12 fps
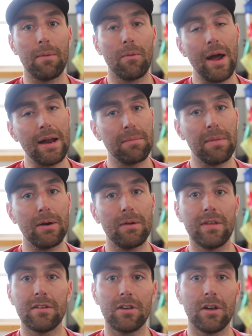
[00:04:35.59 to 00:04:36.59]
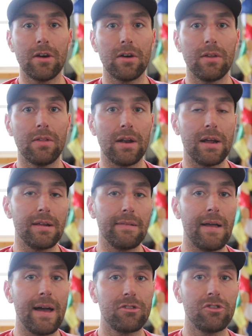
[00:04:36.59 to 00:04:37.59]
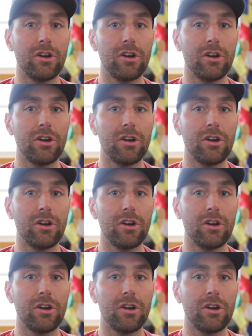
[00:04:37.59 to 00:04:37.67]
I'm riding better this year than I did last